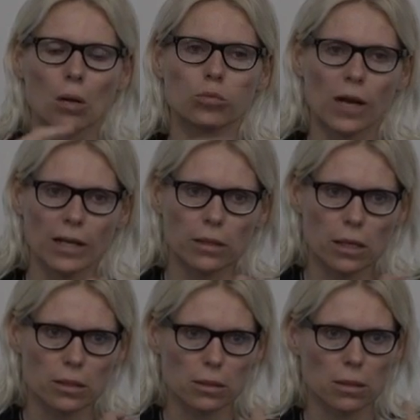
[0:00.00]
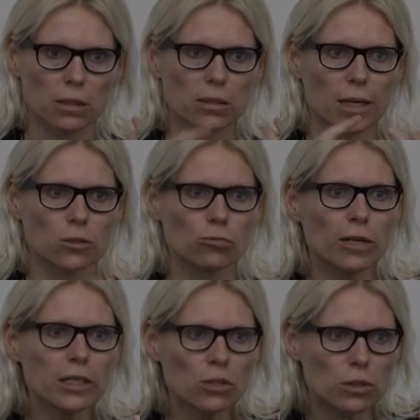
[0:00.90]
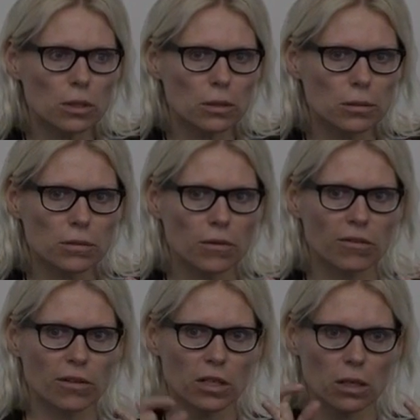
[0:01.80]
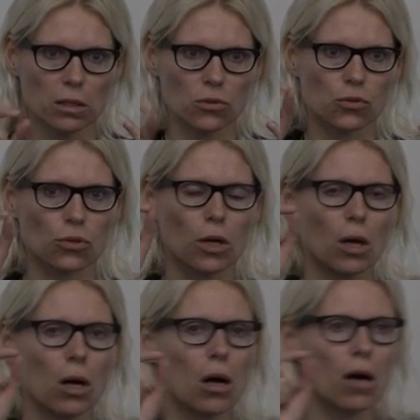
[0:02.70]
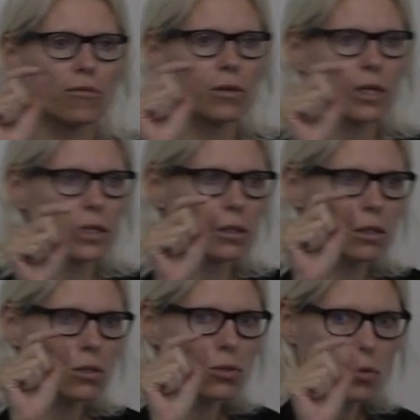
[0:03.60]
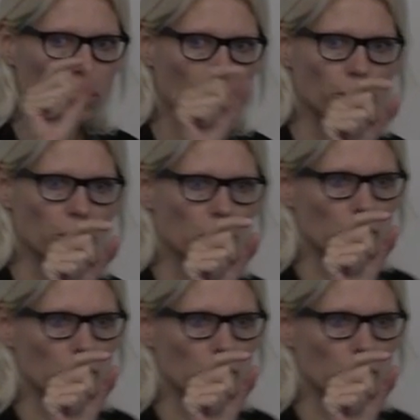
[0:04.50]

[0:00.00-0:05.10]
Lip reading: brightness, and saturation for each of the letters or numbers.